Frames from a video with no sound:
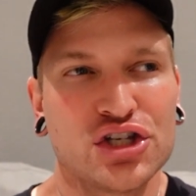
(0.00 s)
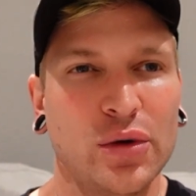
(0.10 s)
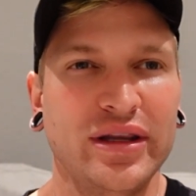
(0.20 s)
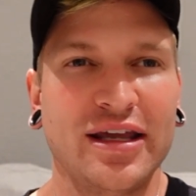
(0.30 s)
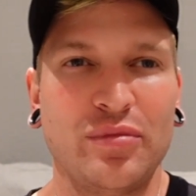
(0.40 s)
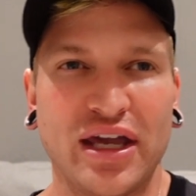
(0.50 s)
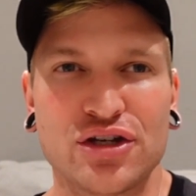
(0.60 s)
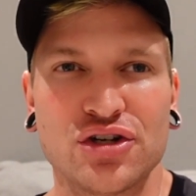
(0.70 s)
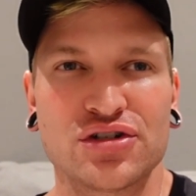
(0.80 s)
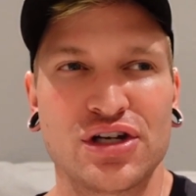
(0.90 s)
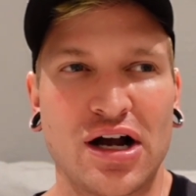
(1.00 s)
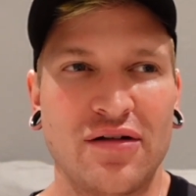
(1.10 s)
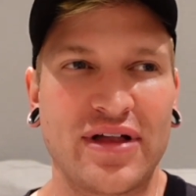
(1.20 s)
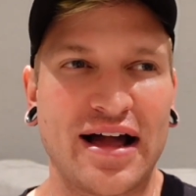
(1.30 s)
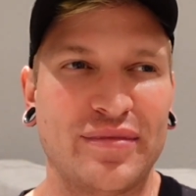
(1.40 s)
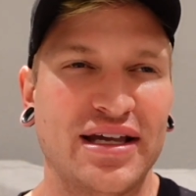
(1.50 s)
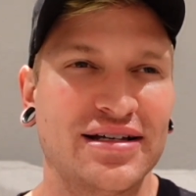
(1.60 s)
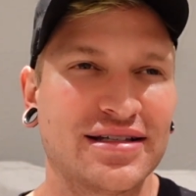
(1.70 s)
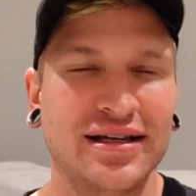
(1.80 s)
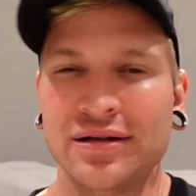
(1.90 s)
showing like pictures and all that
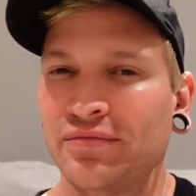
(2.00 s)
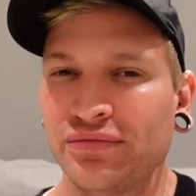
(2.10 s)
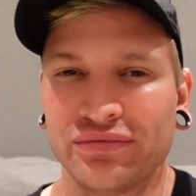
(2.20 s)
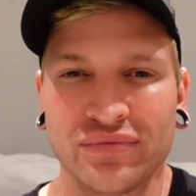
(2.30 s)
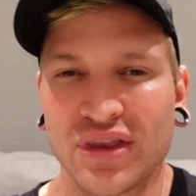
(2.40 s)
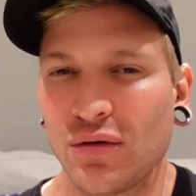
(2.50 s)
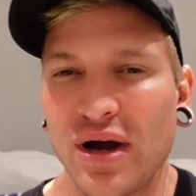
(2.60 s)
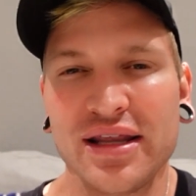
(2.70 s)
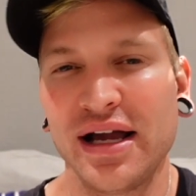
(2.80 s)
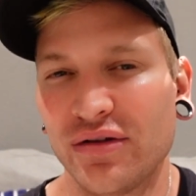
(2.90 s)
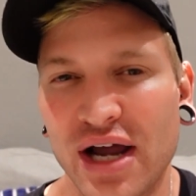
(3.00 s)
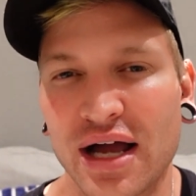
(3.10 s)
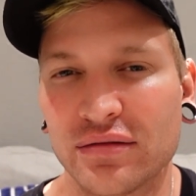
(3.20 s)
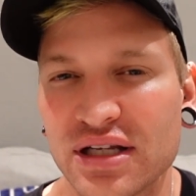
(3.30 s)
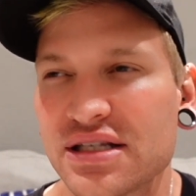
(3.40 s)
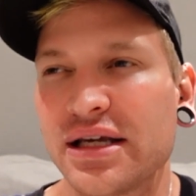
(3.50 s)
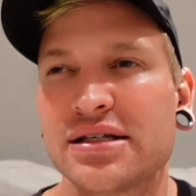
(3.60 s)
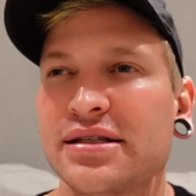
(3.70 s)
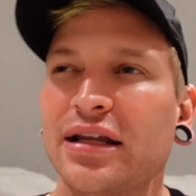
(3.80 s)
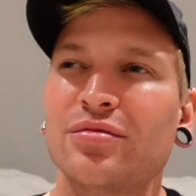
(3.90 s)
because why the hell not? Let's like
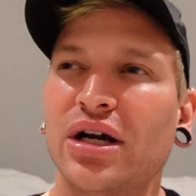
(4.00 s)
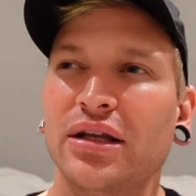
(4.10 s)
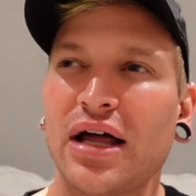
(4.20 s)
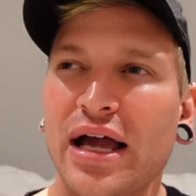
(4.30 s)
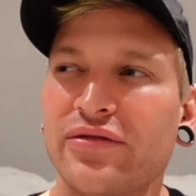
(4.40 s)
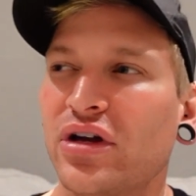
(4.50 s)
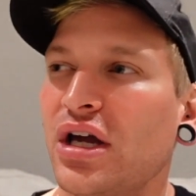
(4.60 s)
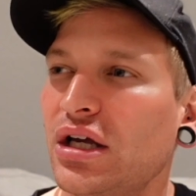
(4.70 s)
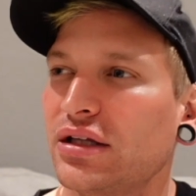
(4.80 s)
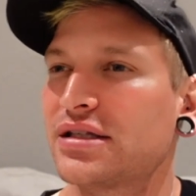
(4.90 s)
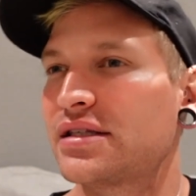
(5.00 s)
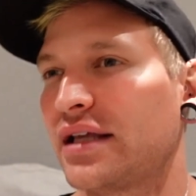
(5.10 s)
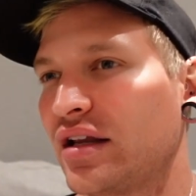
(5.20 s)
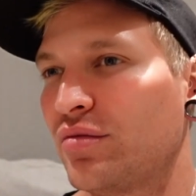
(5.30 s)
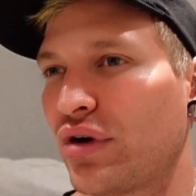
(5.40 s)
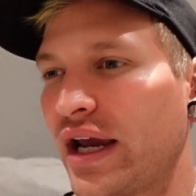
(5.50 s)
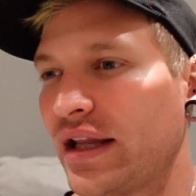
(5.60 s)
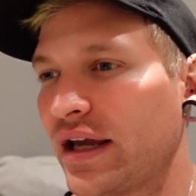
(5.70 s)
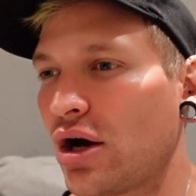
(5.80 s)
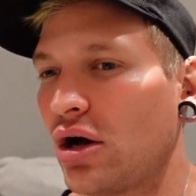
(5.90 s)
celebrate life. Let's celebrate
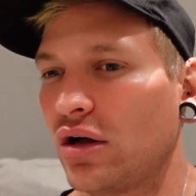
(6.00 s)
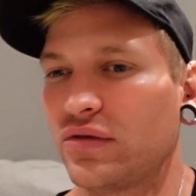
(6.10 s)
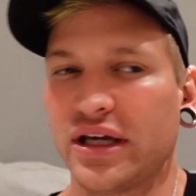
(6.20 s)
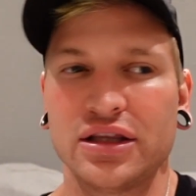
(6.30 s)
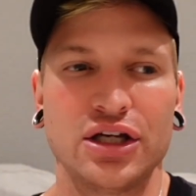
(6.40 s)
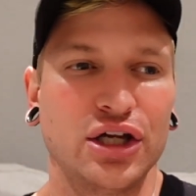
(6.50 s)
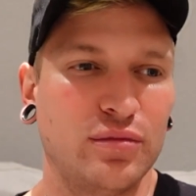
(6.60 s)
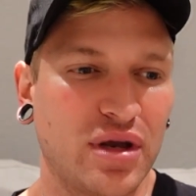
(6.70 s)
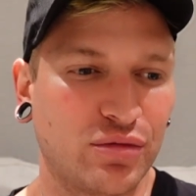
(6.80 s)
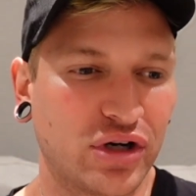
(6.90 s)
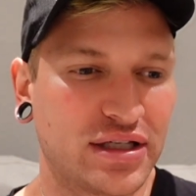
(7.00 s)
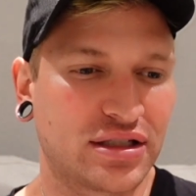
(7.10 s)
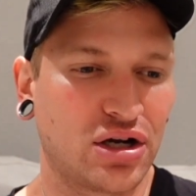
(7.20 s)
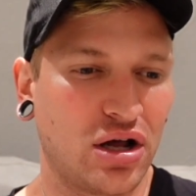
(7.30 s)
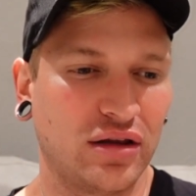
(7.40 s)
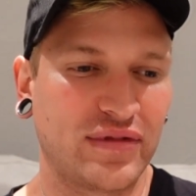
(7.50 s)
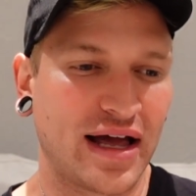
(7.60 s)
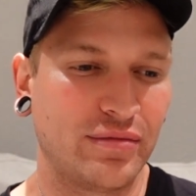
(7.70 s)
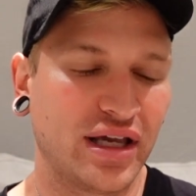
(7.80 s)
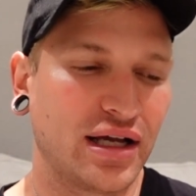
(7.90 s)
like all of like the good memories and all of
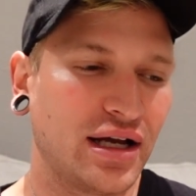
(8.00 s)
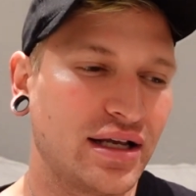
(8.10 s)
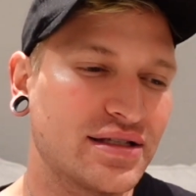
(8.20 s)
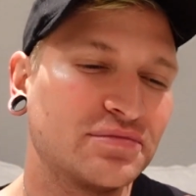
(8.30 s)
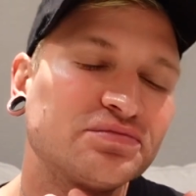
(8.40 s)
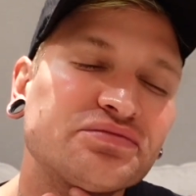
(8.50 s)
that because